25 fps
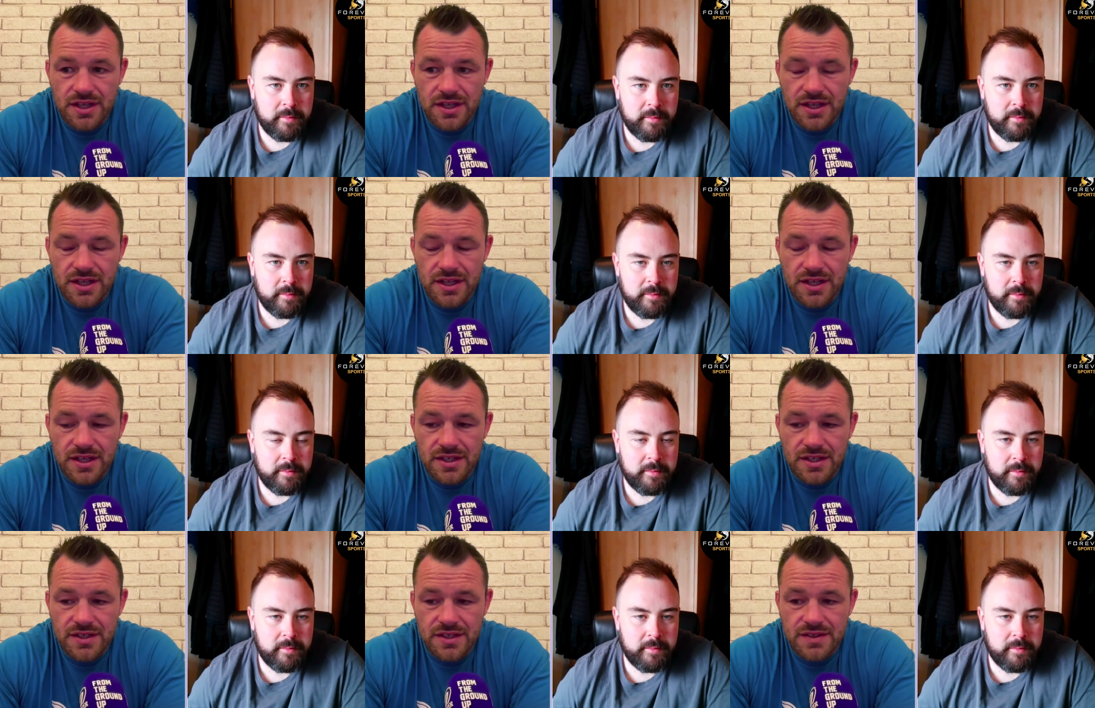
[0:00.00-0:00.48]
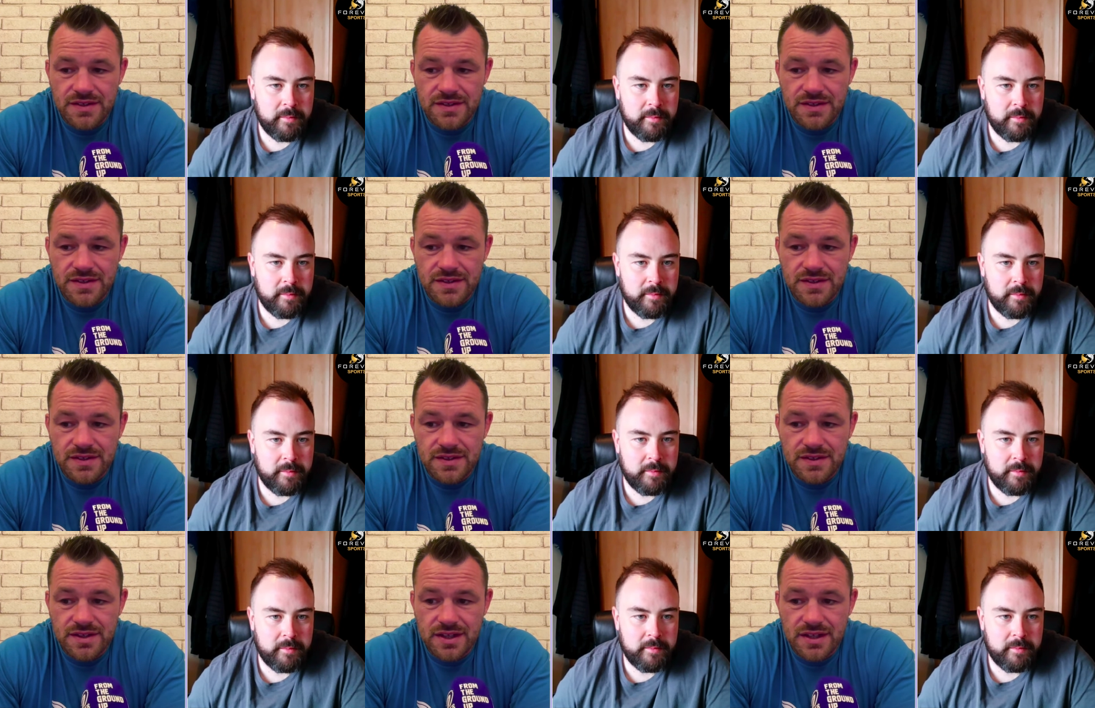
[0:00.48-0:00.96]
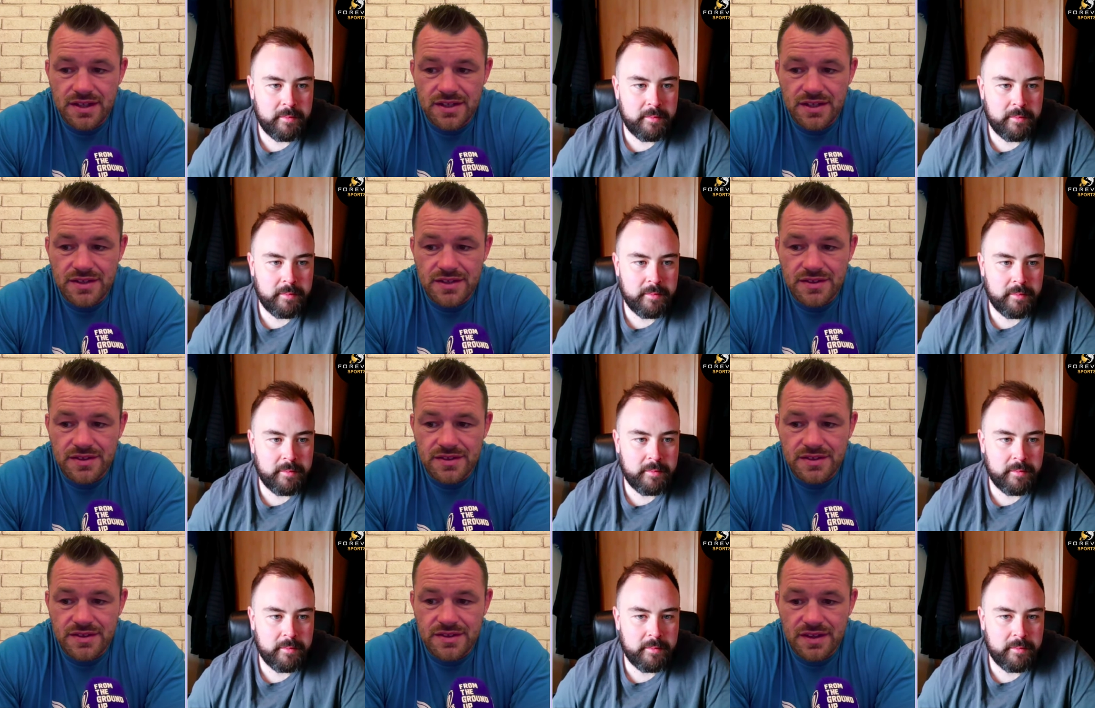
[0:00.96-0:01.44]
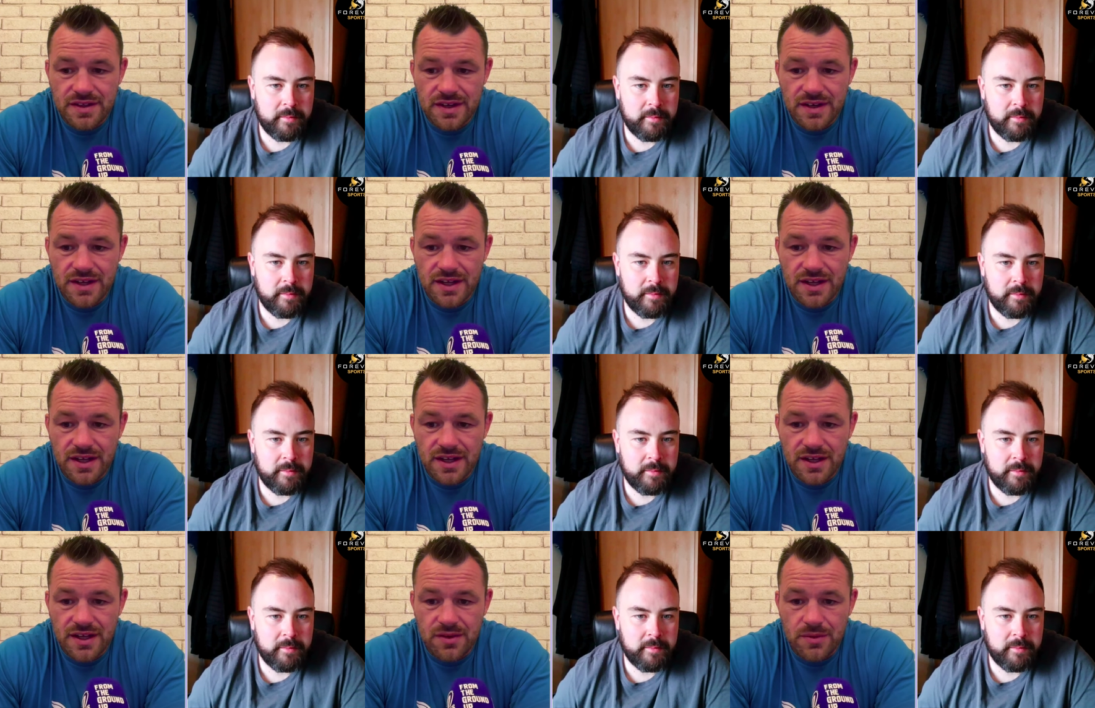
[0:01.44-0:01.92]
Speaker 1: And then
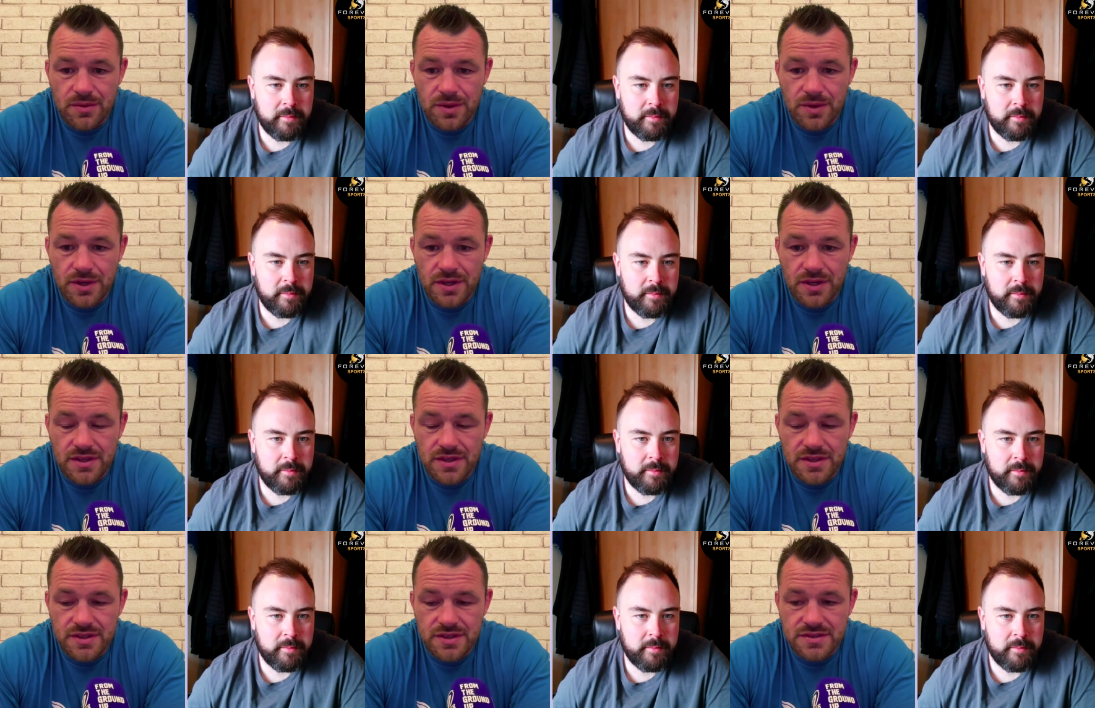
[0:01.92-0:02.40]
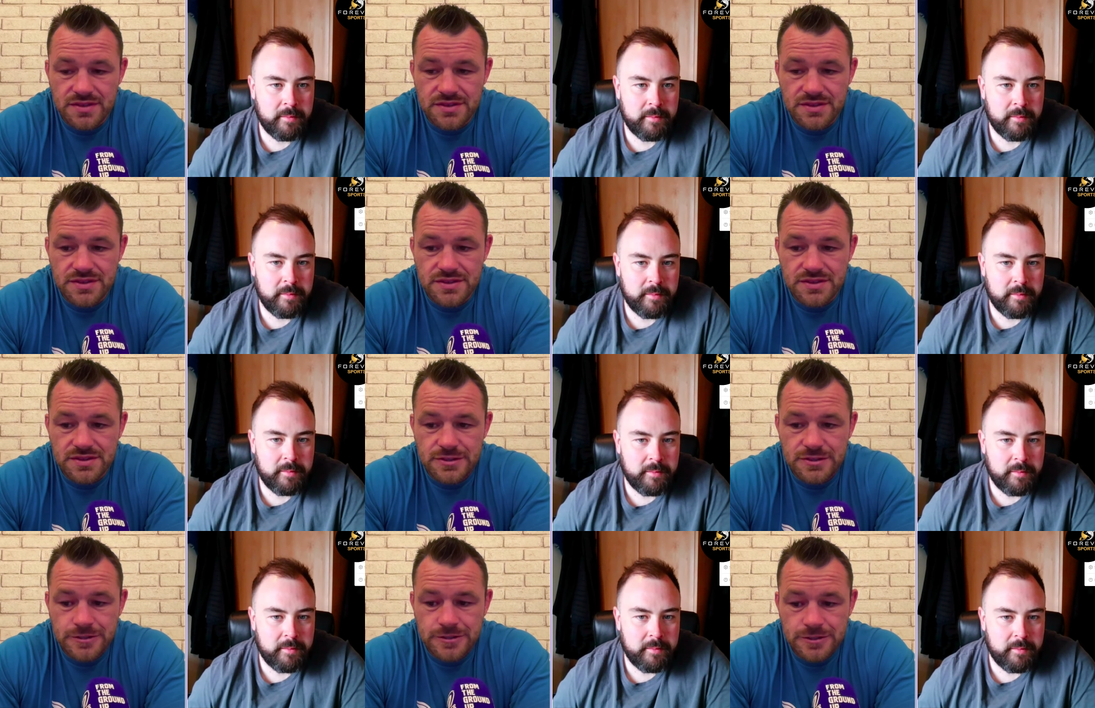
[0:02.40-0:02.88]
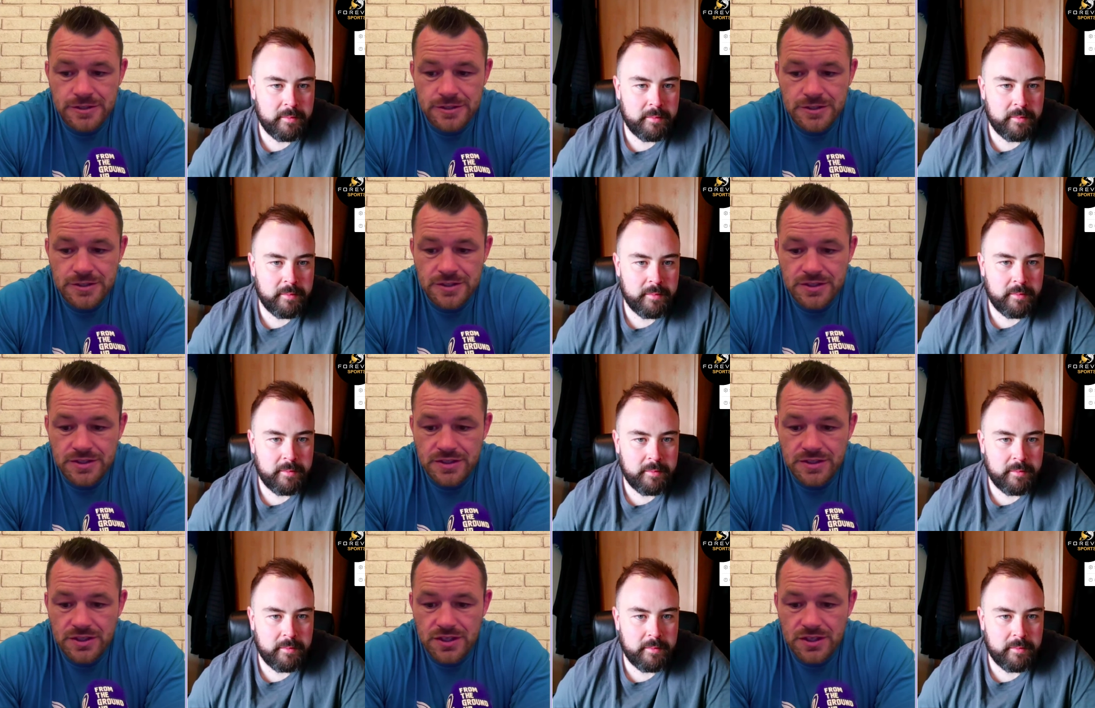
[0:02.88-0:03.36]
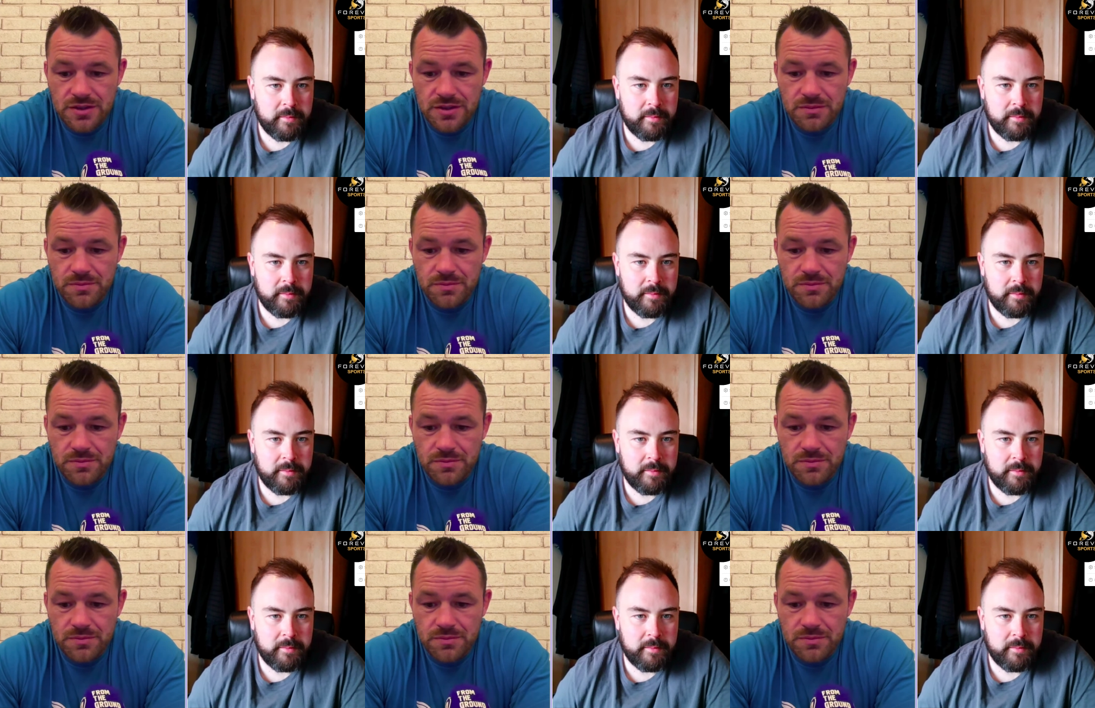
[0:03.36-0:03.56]
today was a